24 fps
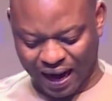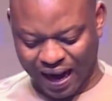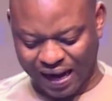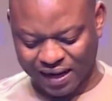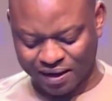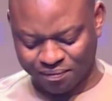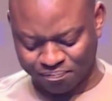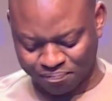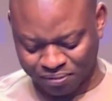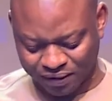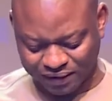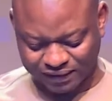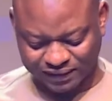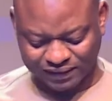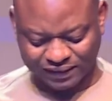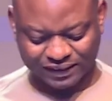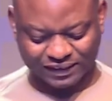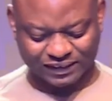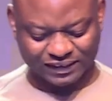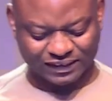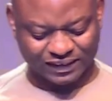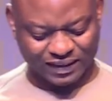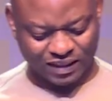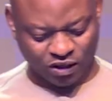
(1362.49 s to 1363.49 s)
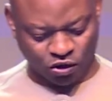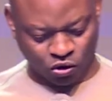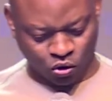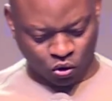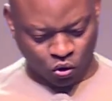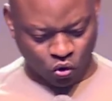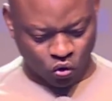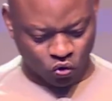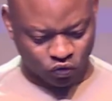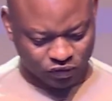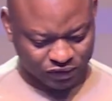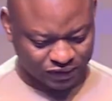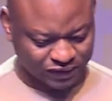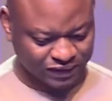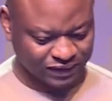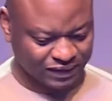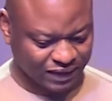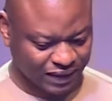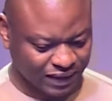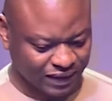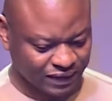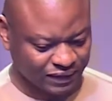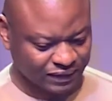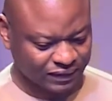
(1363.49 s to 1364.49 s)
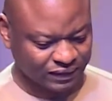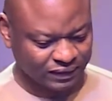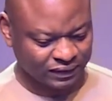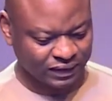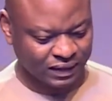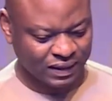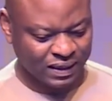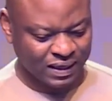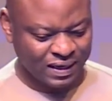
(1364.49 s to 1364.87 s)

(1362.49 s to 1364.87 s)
and a person is in a cold state,